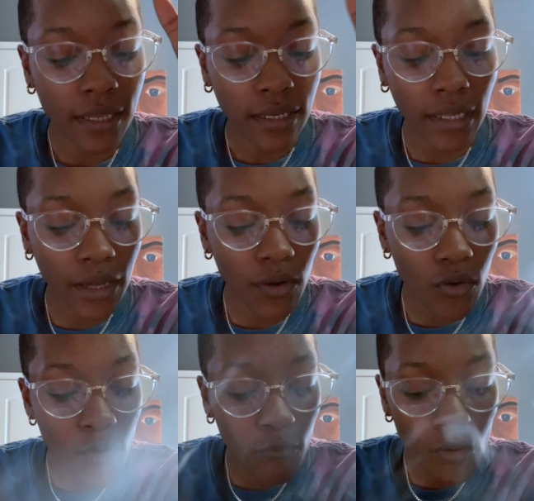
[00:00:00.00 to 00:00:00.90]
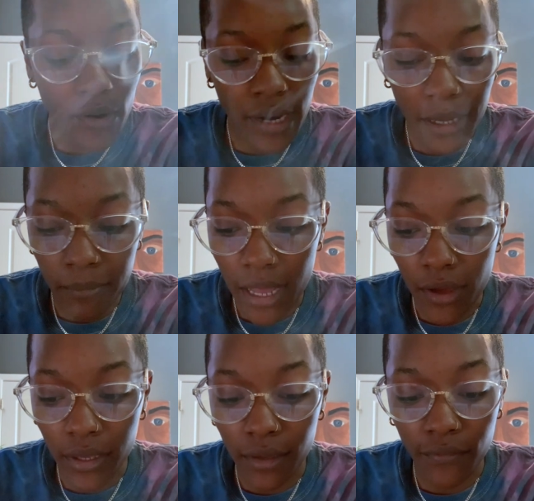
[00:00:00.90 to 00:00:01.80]
Let go of worrying
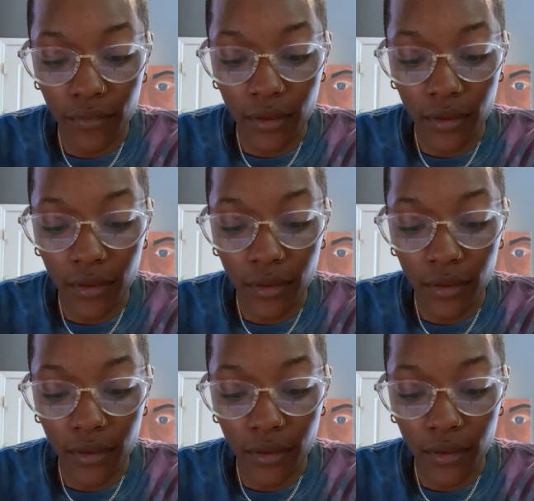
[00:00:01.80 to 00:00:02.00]
about if